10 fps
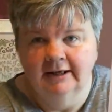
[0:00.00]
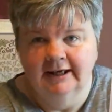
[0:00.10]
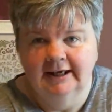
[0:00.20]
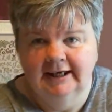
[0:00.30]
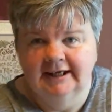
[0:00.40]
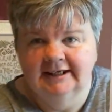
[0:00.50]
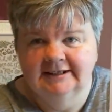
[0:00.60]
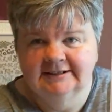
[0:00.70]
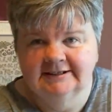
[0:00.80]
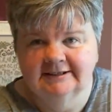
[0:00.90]

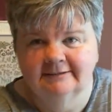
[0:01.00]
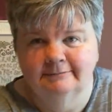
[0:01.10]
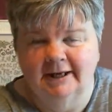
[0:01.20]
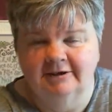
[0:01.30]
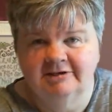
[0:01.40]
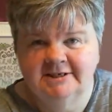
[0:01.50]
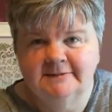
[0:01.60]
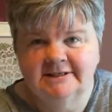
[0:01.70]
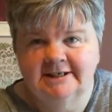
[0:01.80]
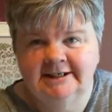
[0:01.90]
is My
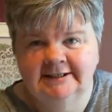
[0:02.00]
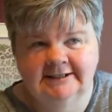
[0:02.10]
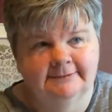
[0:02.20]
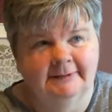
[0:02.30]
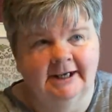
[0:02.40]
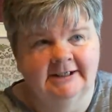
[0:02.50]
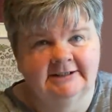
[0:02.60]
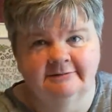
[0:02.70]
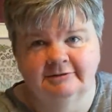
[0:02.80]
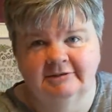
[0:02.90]
Christmas List by
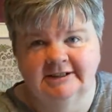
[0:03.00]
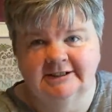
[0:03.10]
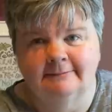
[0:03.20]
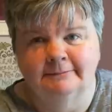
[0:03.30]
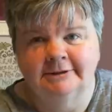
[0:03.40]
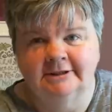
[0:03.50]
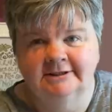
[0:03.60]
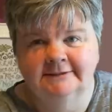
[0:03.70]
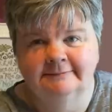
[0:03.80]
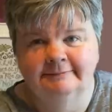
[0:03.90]
Silver Creek Samplers.